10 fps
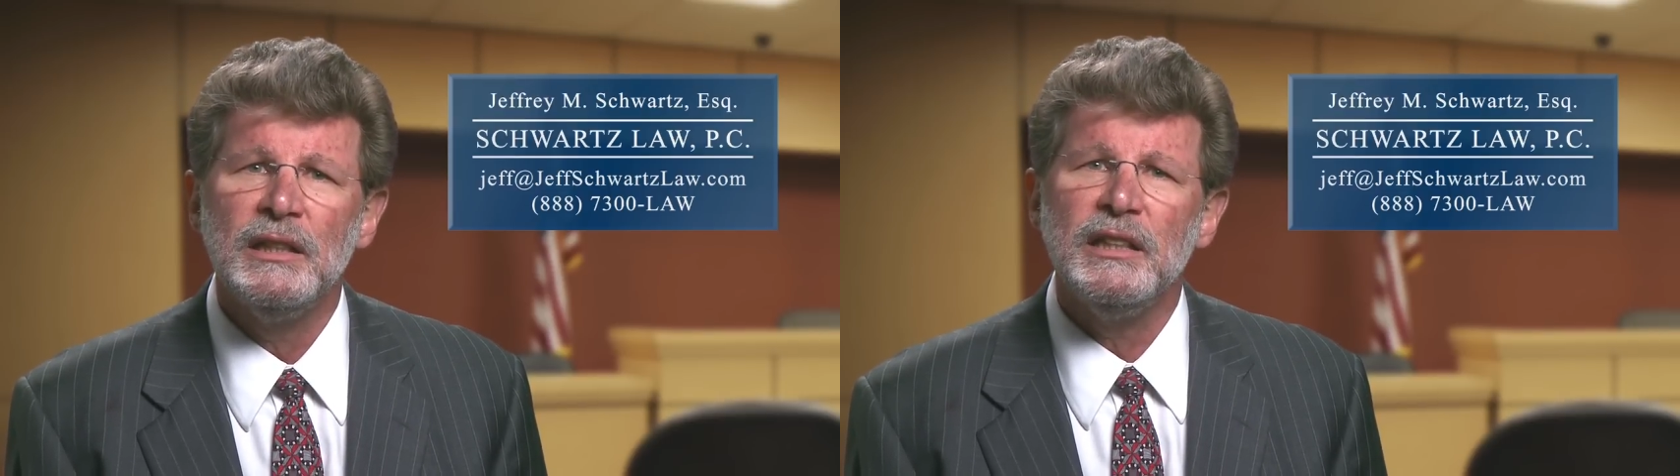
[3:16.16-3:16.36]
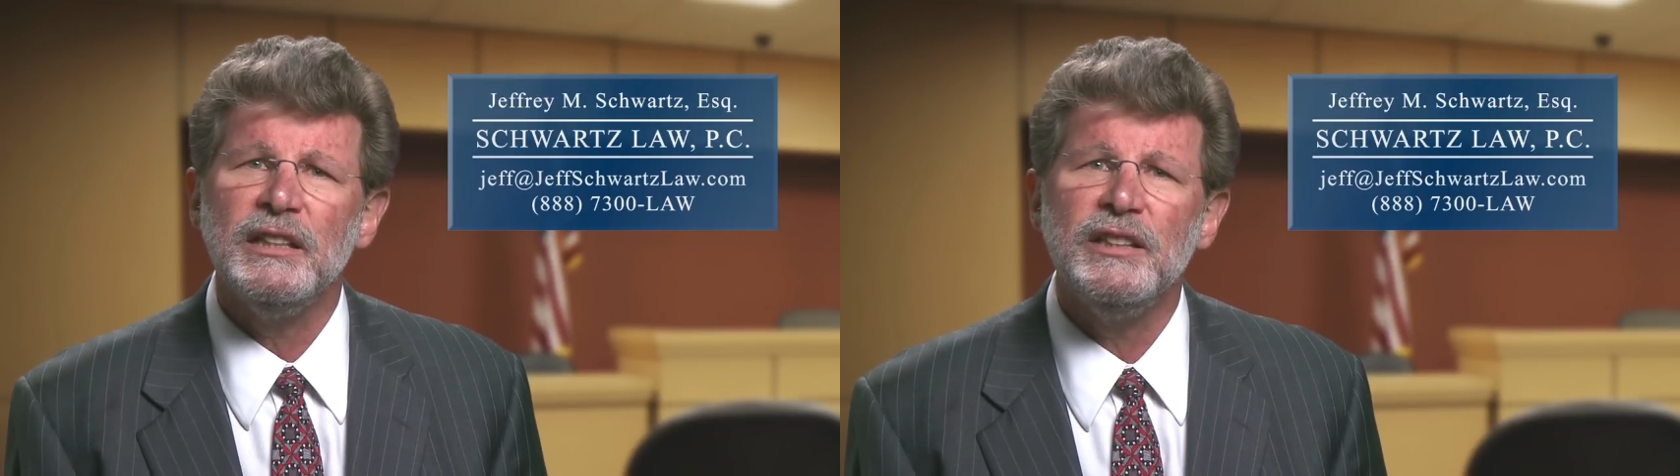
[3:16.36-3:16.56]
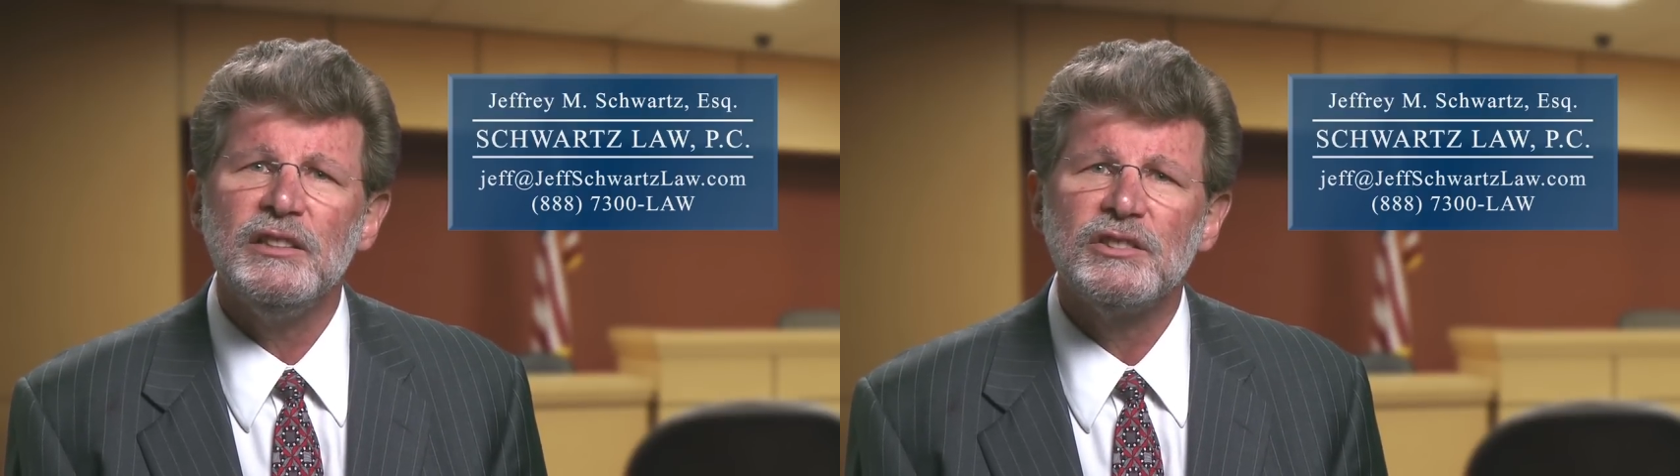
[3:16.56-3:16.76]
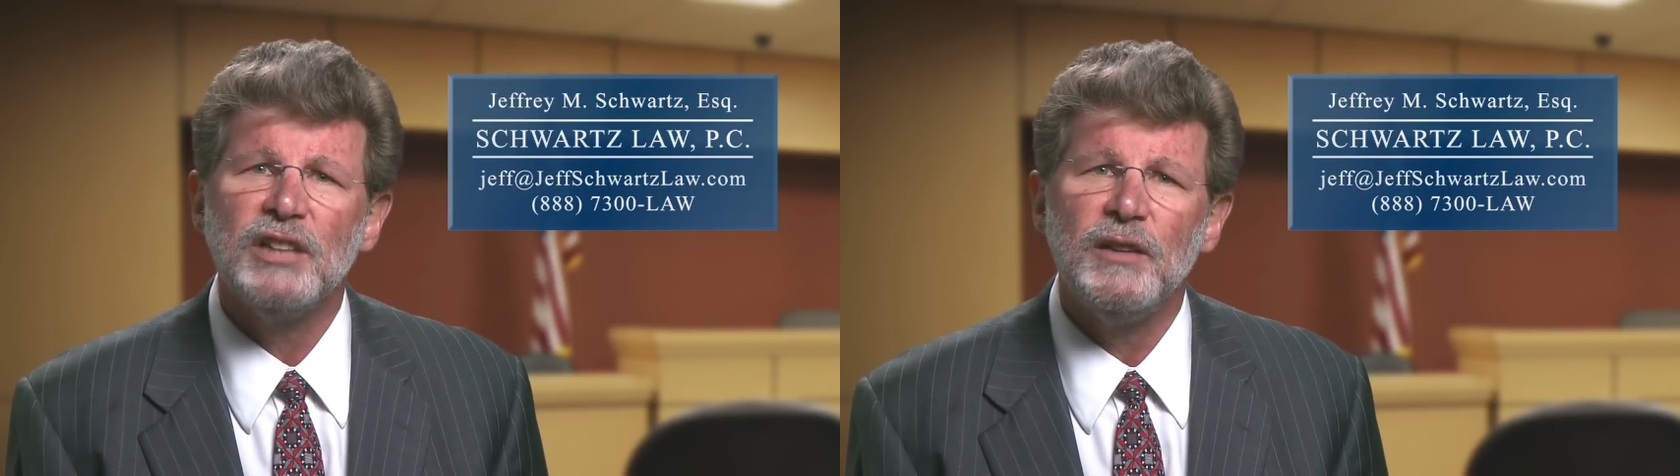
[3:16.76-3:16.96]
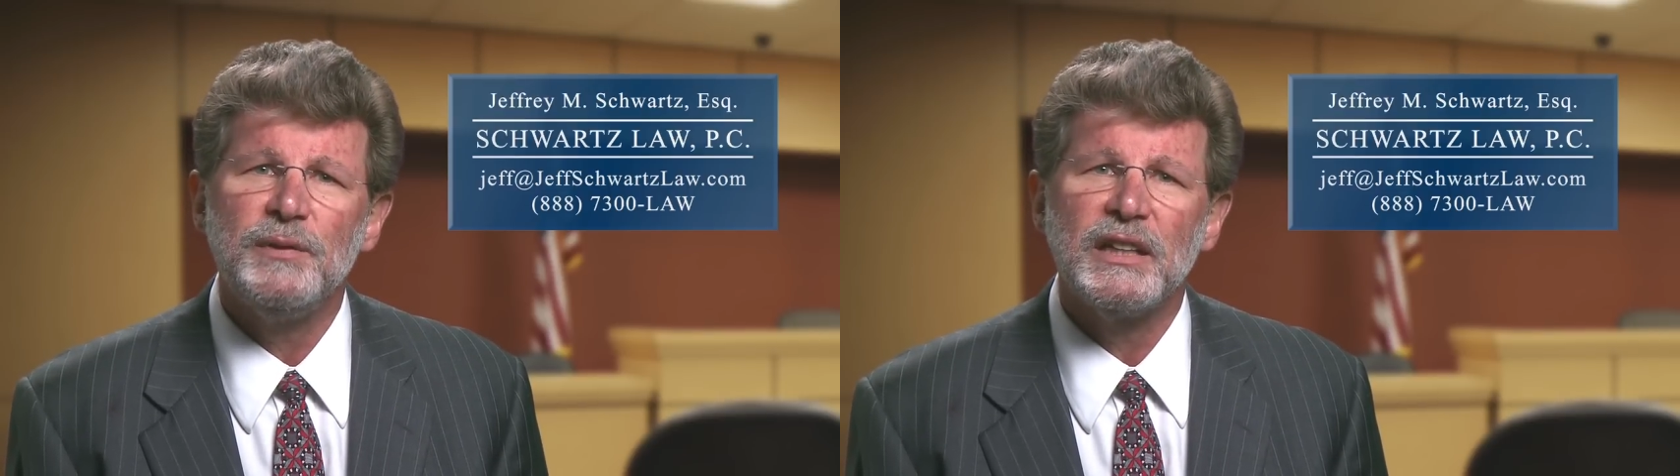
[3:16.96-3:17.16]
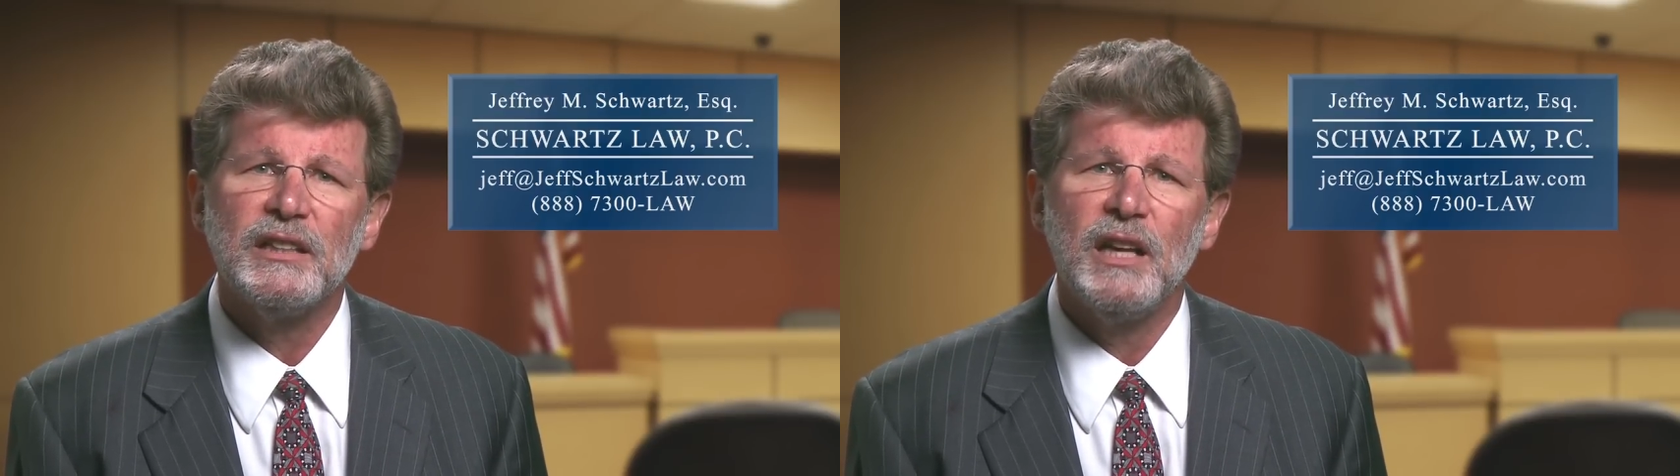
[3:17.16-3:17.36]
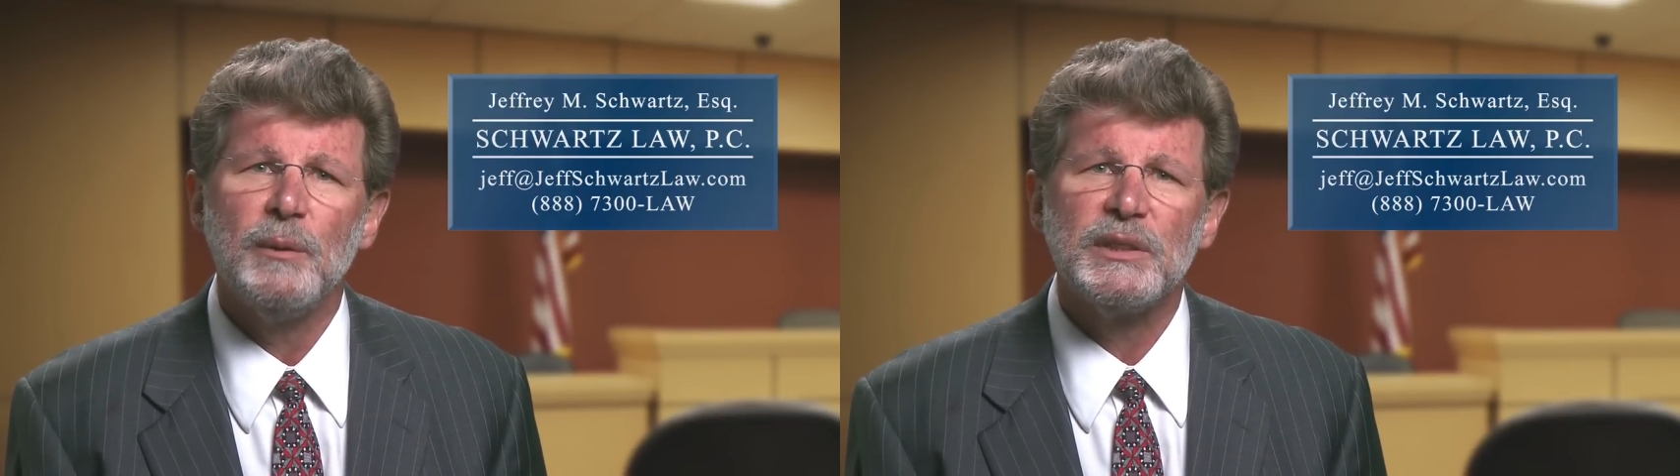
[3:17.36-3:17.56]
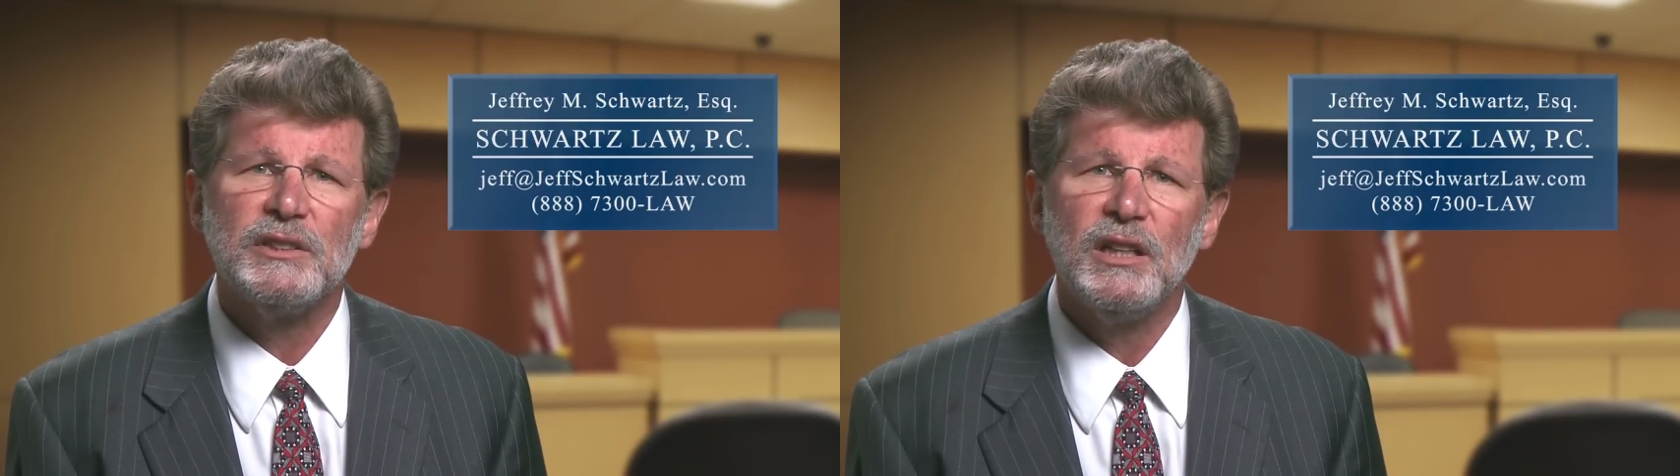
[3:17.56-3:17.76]
In these tough
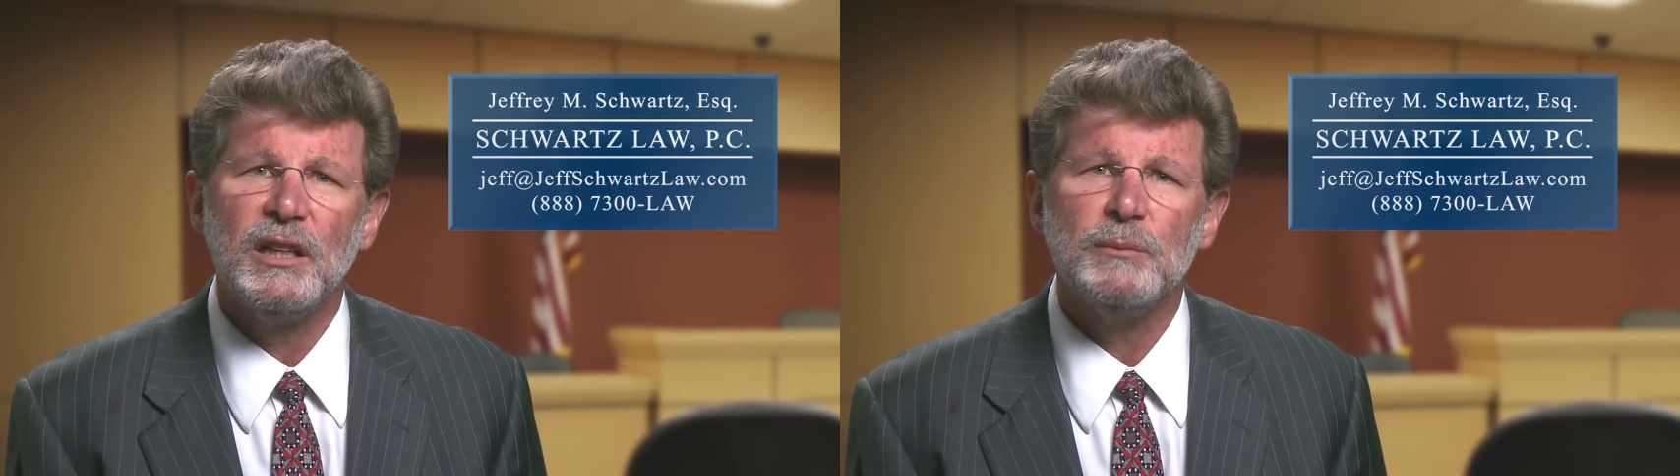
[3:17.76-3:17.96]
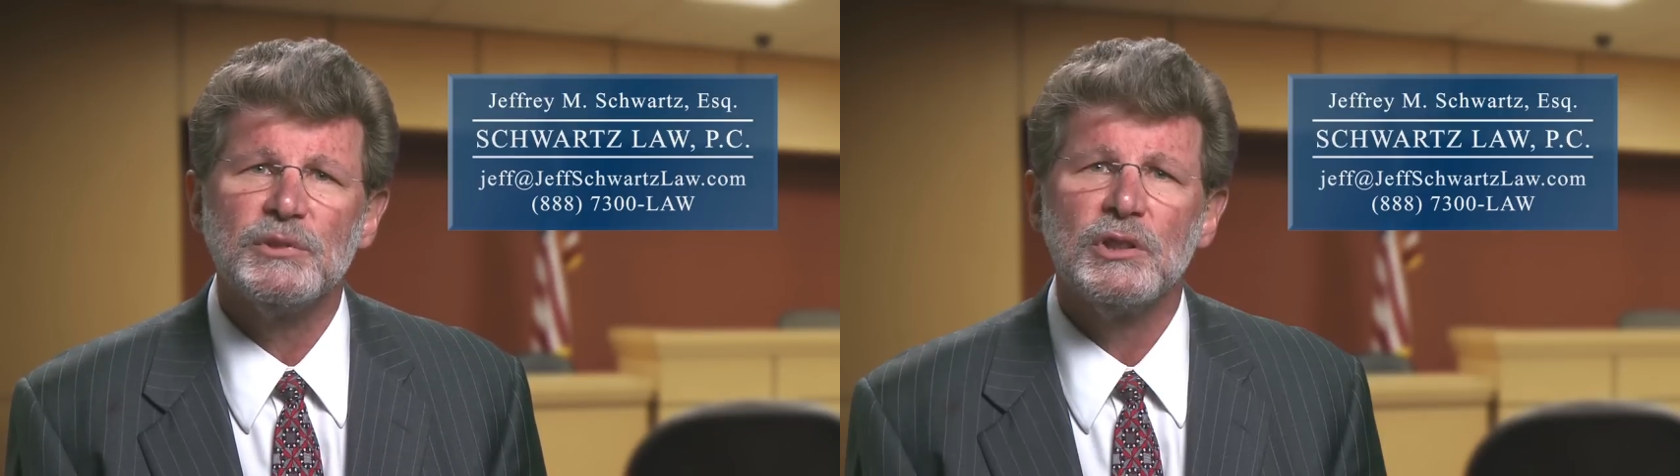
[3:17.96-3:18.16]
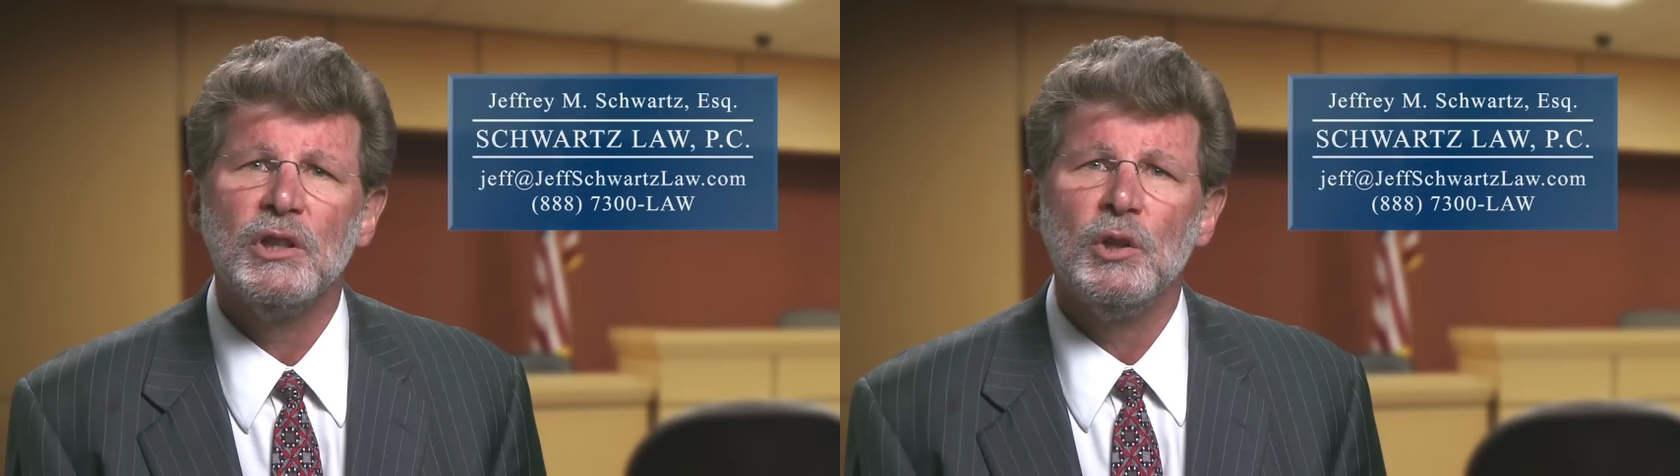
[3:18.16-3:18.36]
economic times,